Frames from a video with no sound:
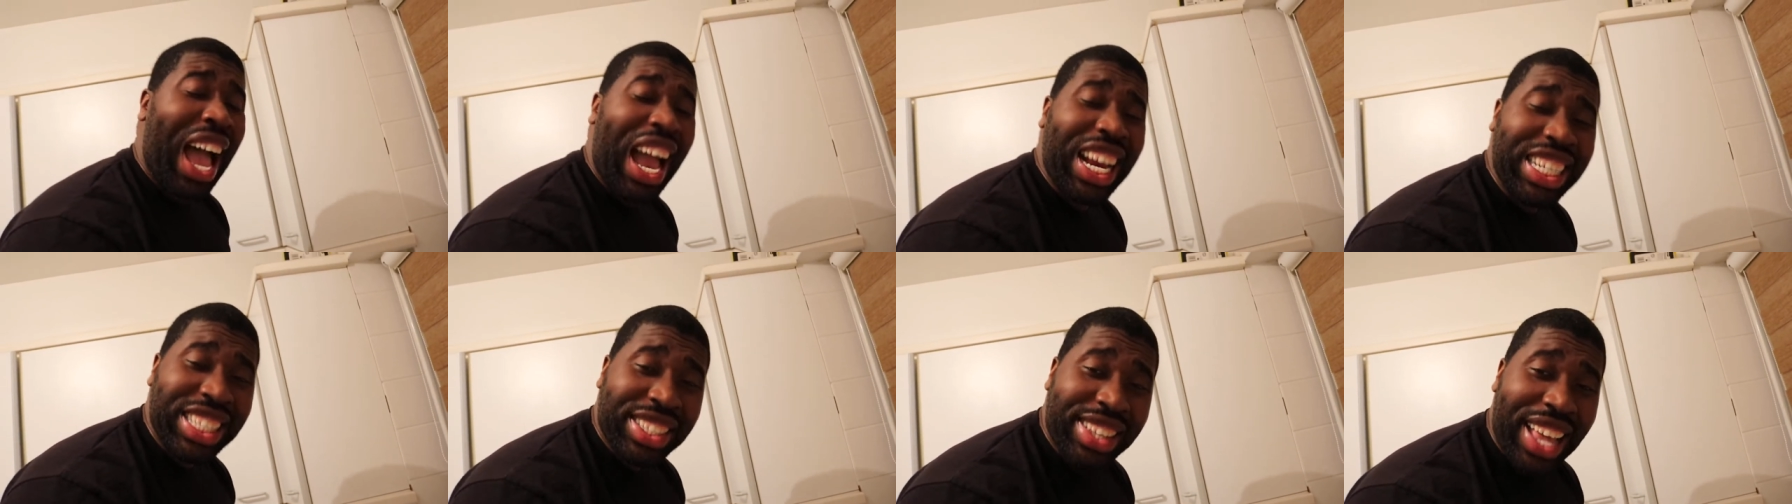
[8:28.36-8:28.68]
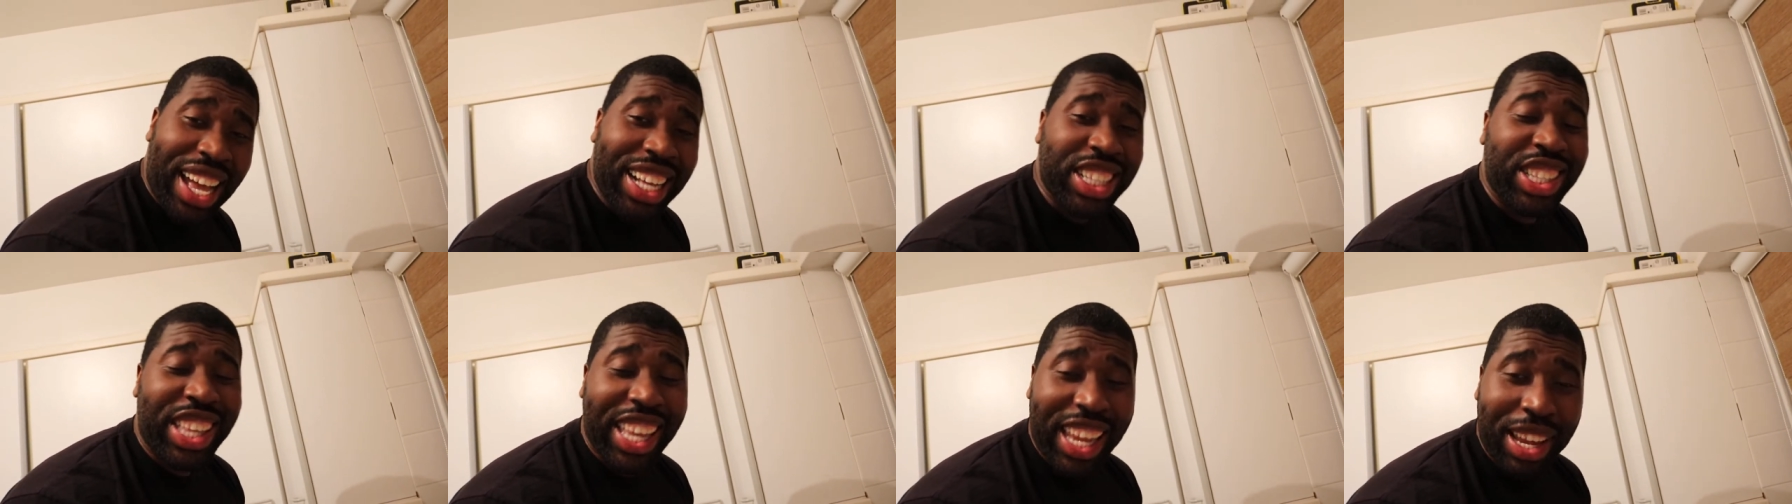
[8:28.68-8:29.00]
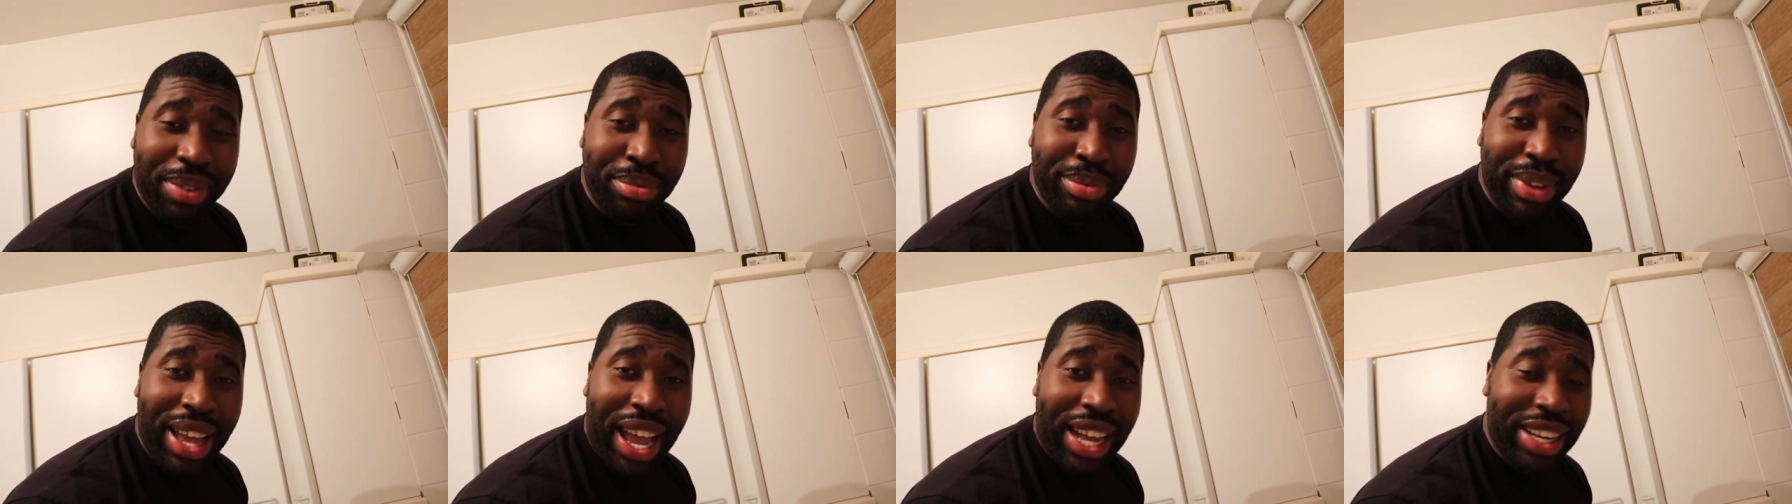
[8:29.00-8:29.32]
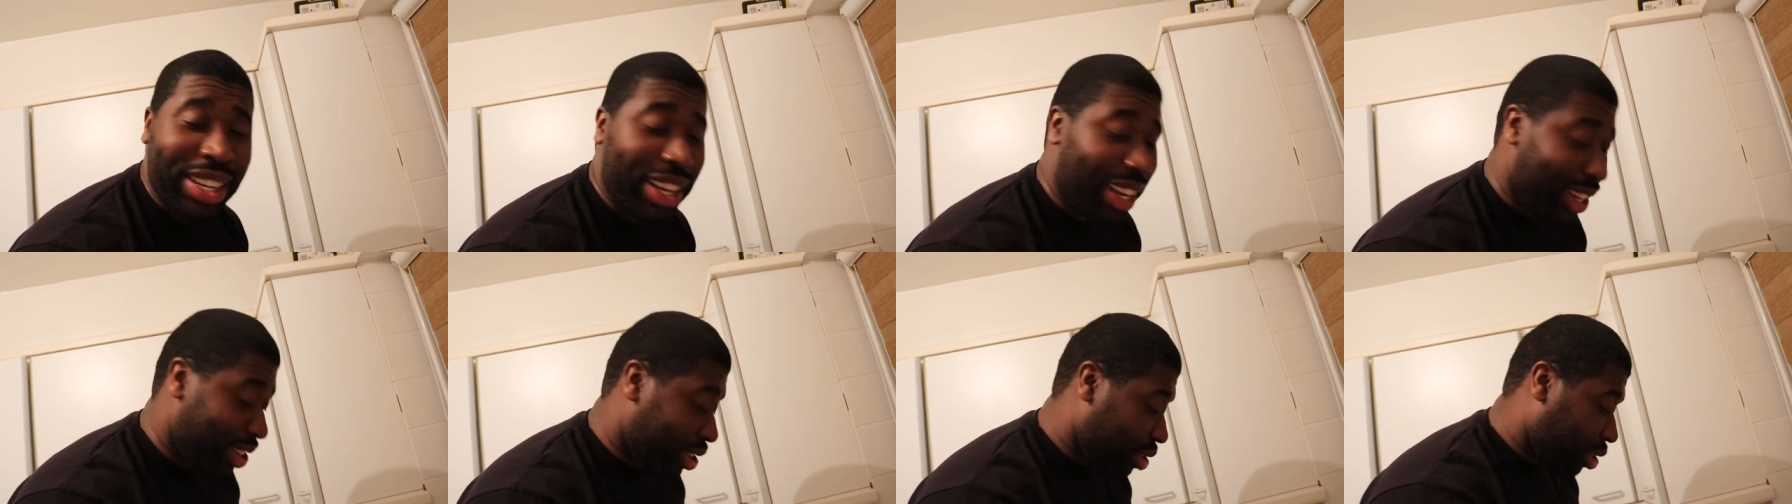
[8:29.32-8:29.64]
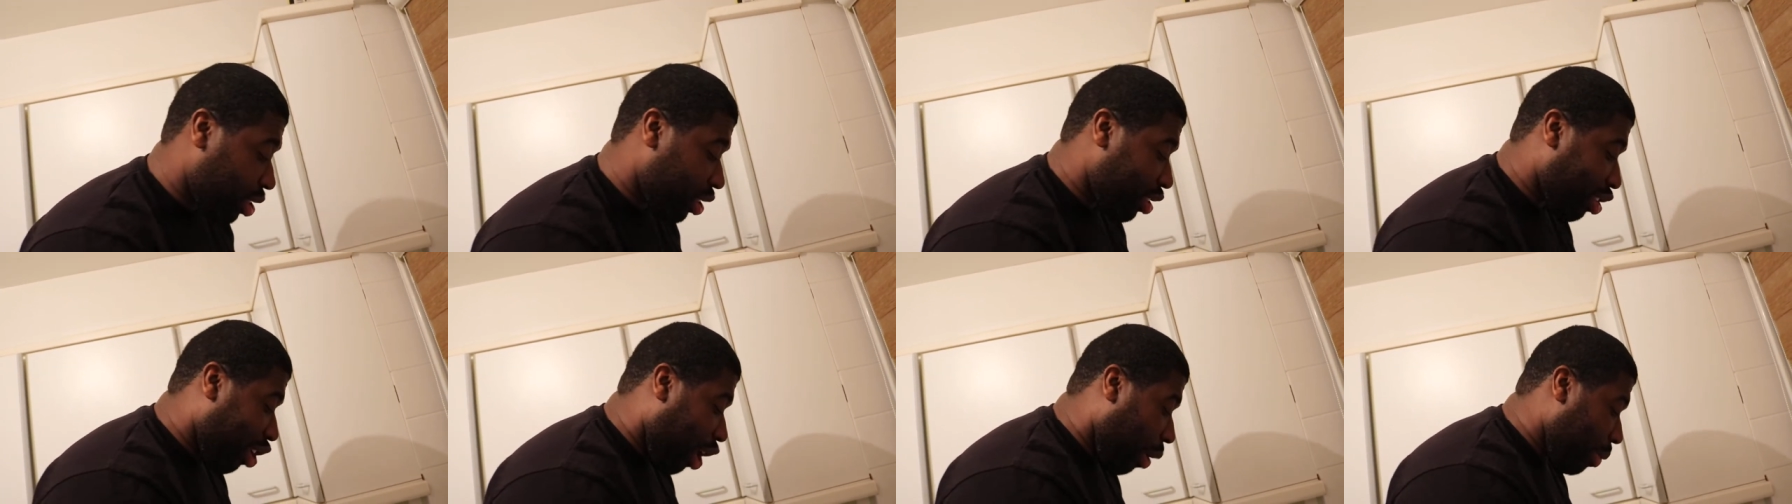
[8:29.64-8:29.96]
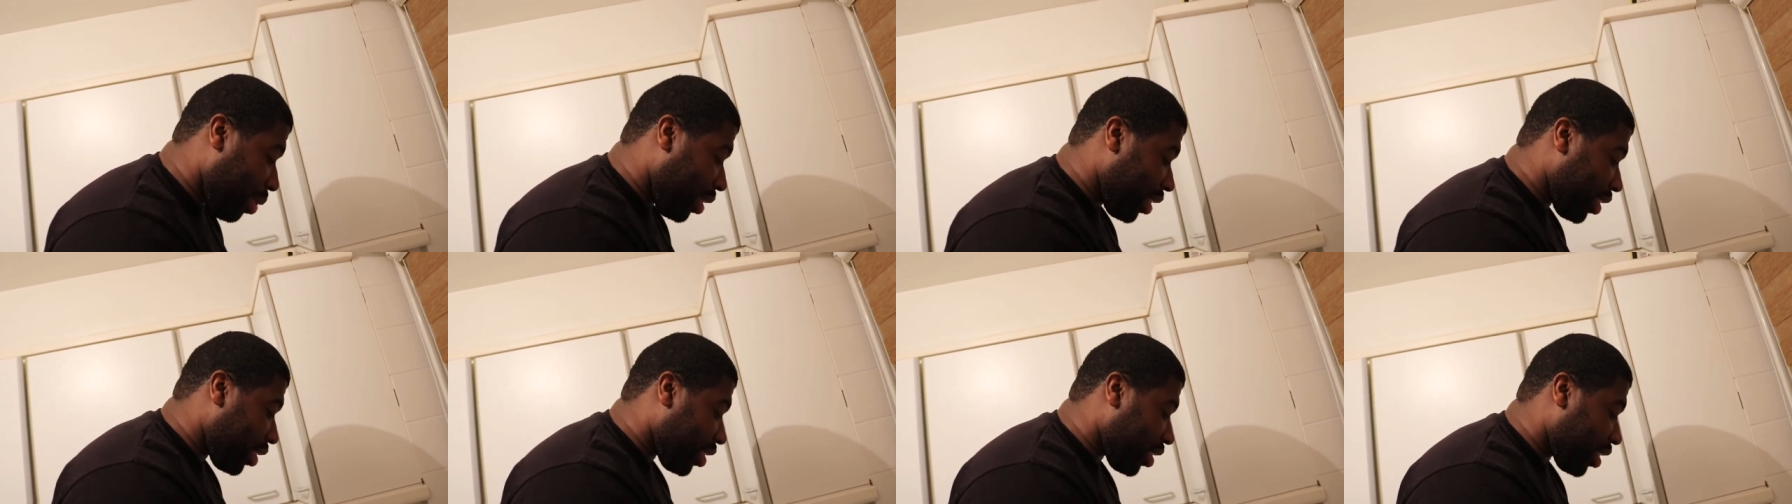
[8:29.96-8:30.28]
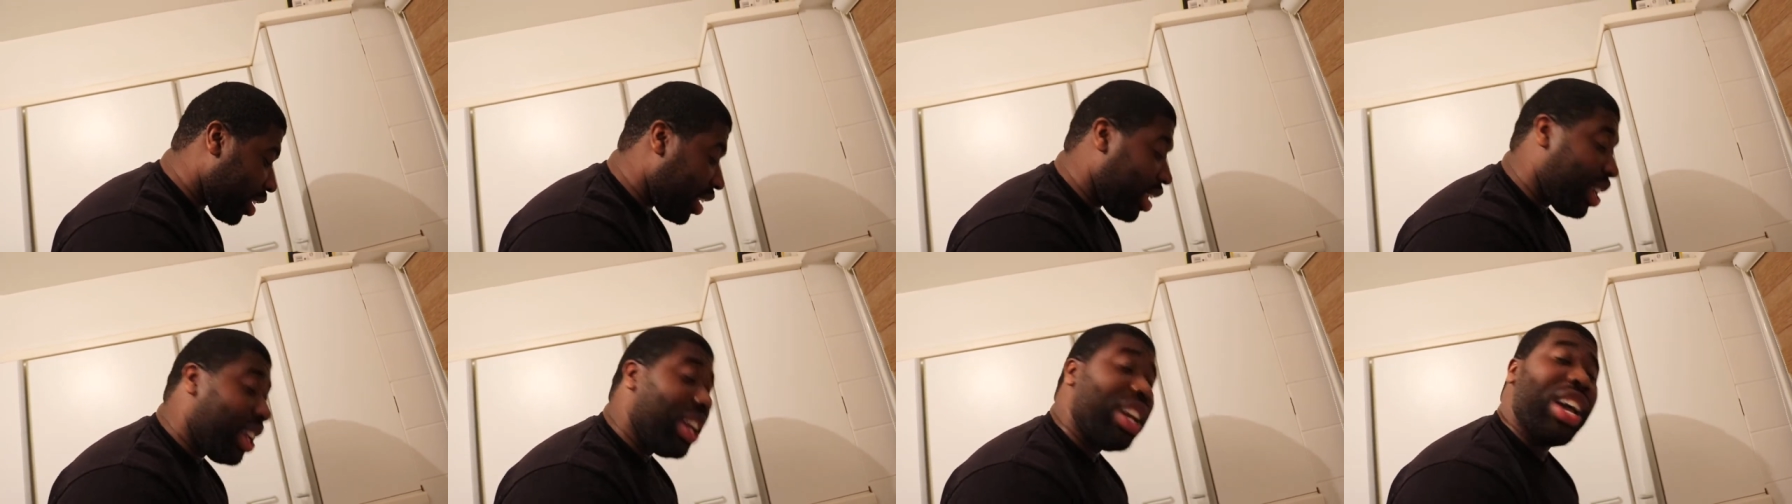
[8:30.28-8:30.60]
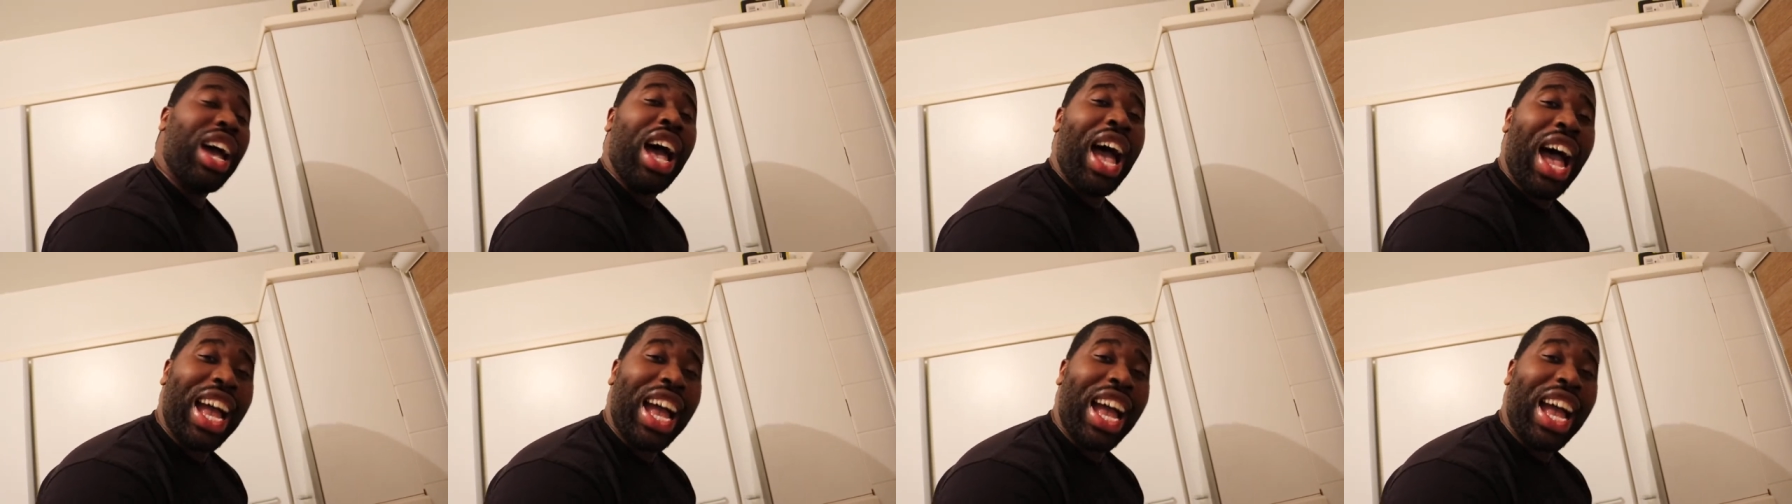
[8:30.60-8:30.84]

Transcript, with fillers: Hashtag Team Dad in the comments. Team Wife.